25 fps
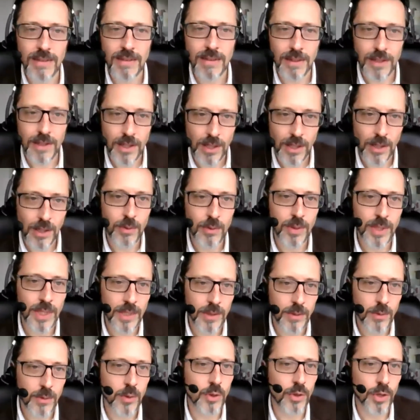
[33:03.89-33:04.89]
the
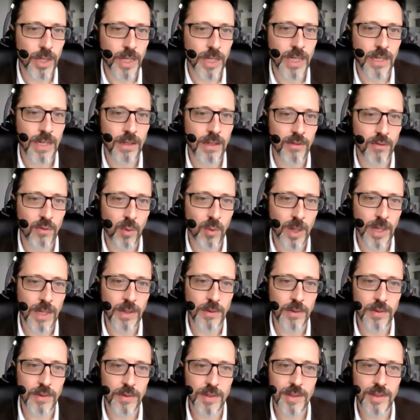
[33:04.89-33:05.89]
colonial drain of
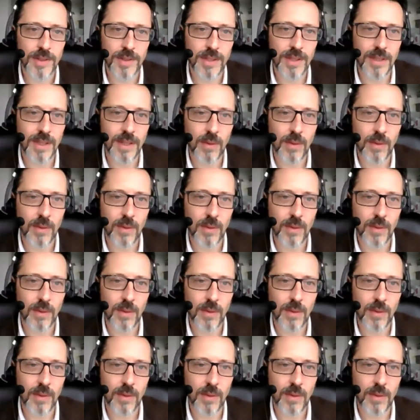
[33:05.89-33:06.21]
wealth